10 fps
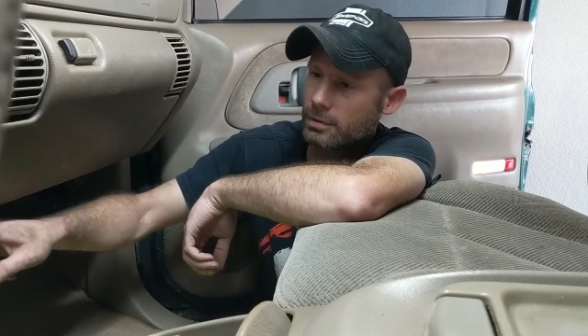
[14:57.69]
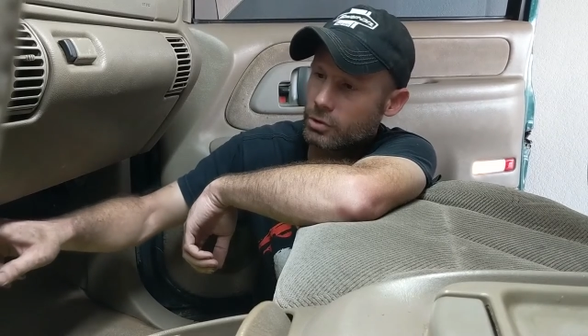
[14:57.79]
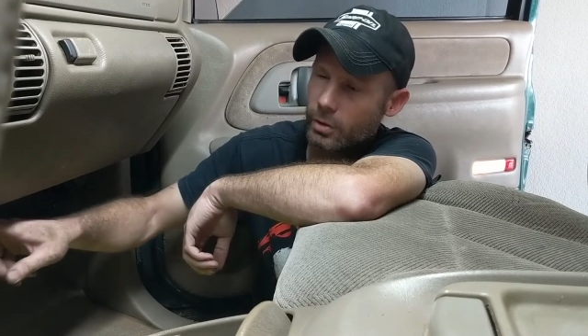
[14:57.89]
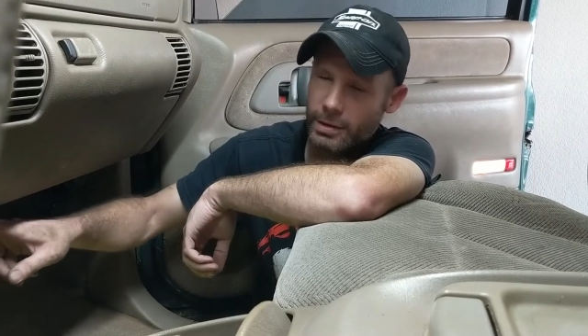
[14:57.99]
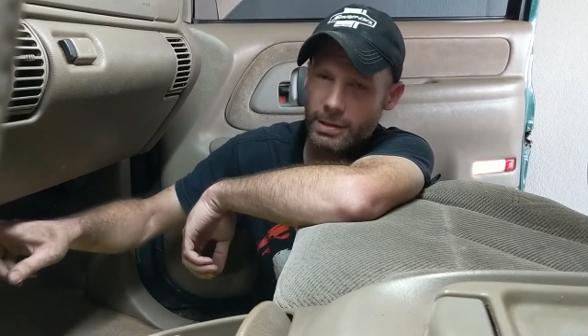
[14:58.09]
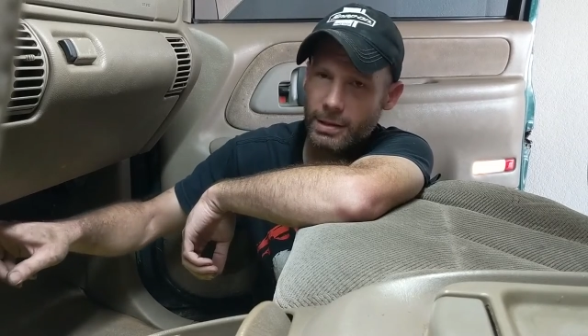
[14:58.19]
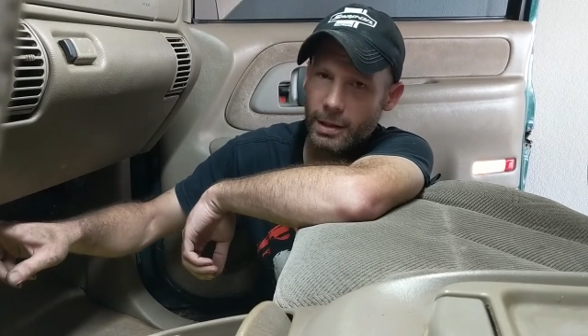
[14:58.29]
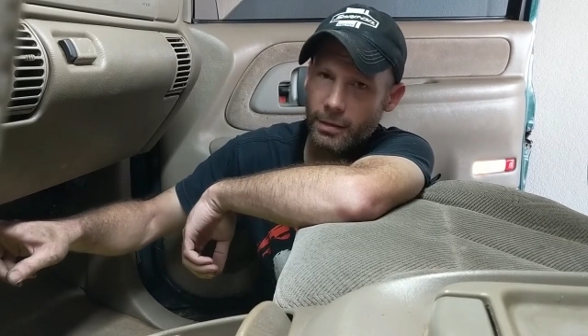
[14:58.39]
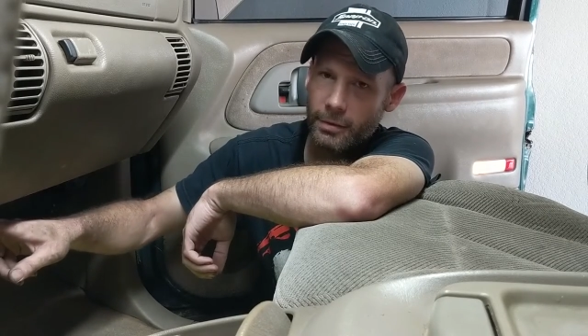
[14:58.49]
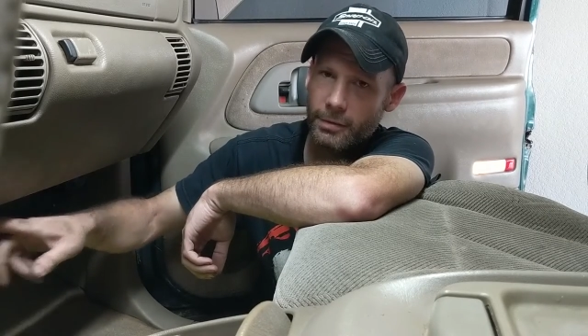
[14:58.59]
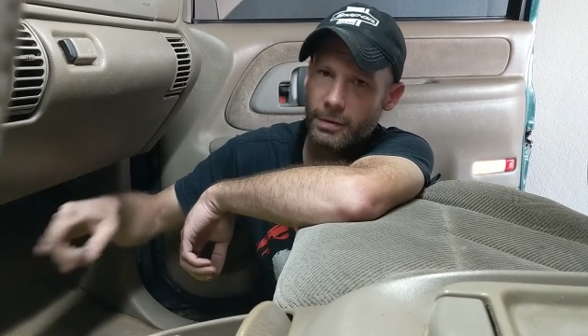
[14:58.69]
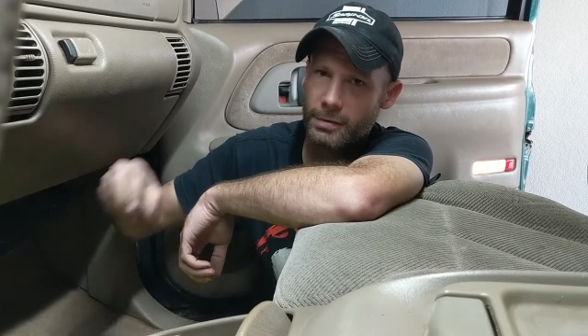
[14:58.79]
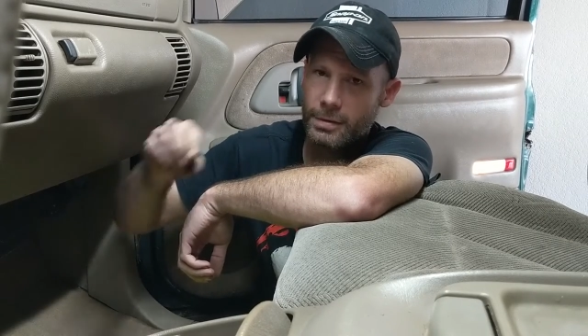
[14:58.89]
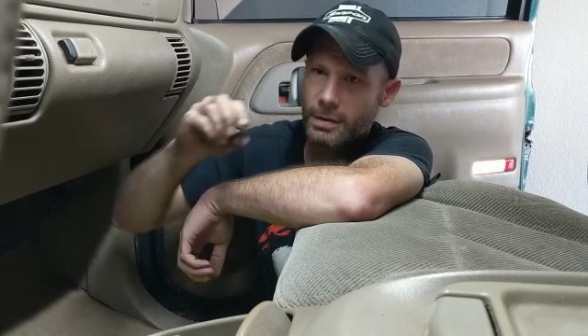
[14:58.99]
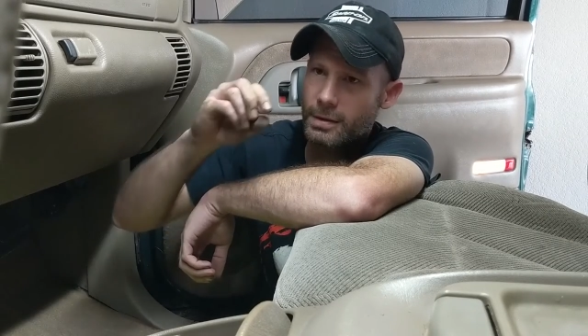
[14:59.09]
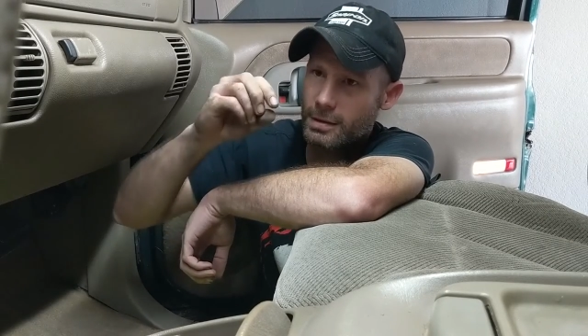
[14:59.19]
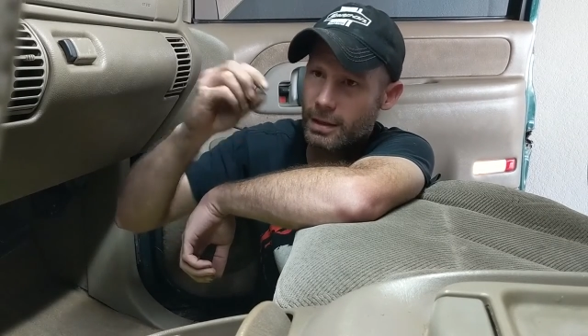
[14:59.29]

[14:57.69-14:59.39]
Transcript: joins together, there's these